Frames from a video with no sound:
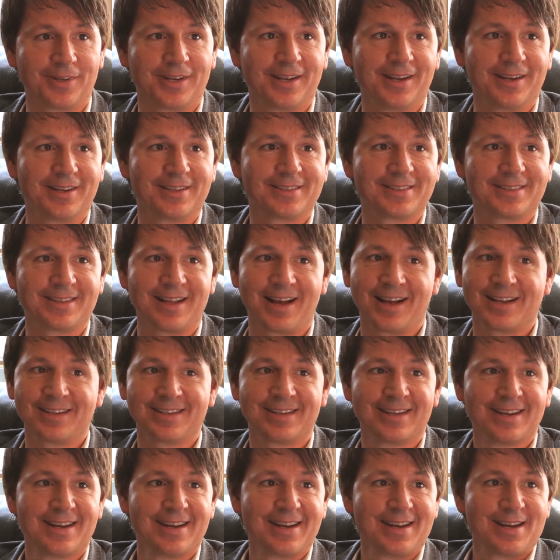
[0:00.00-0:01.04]
It's
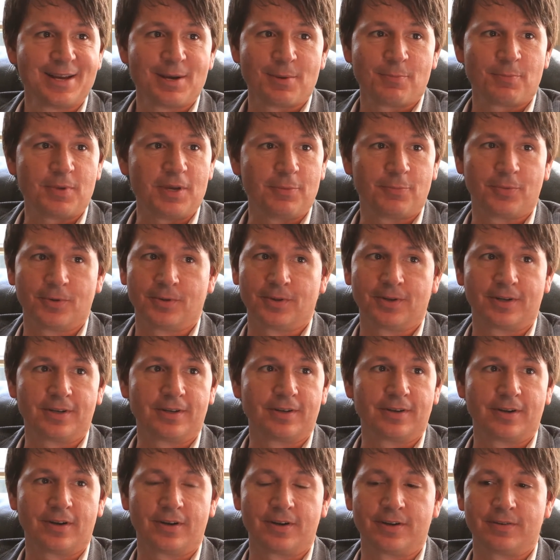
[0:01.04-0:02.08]
not, people
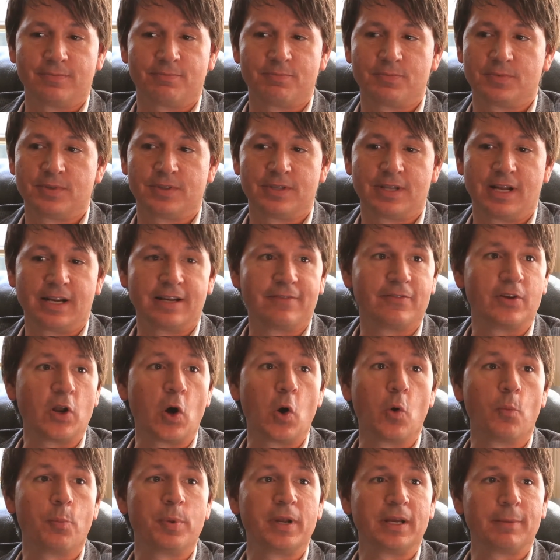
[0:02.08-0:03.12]
are not even
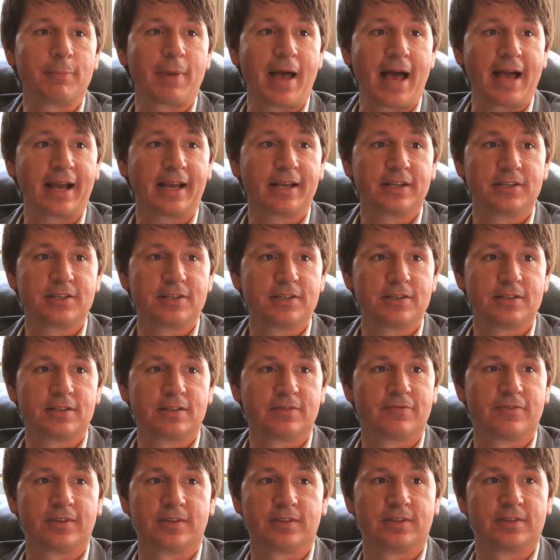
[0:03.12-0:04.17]
opening packages
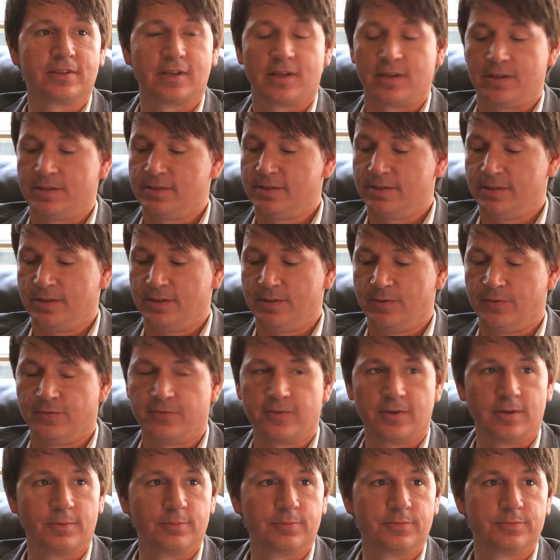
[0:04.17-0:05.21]
if it says
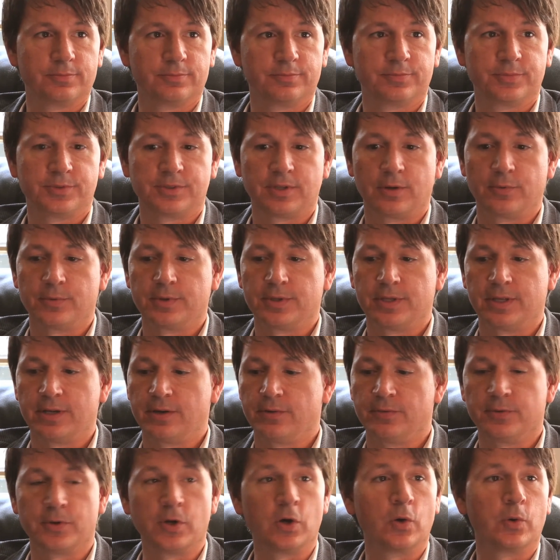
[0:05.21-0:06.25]
from someone they
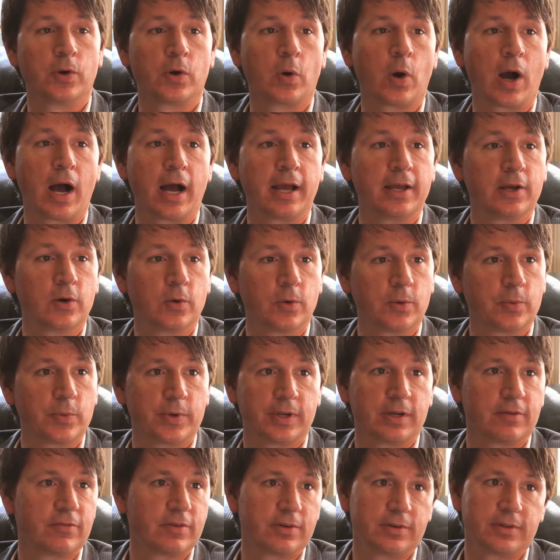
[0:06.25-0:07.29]
don't know in Ohio or
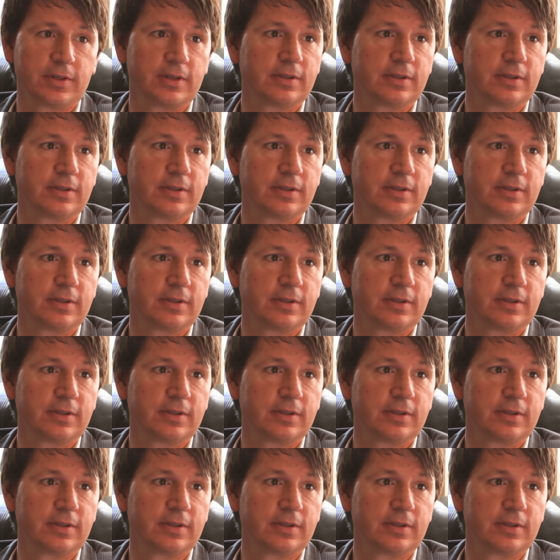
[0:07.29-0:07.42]
whatever.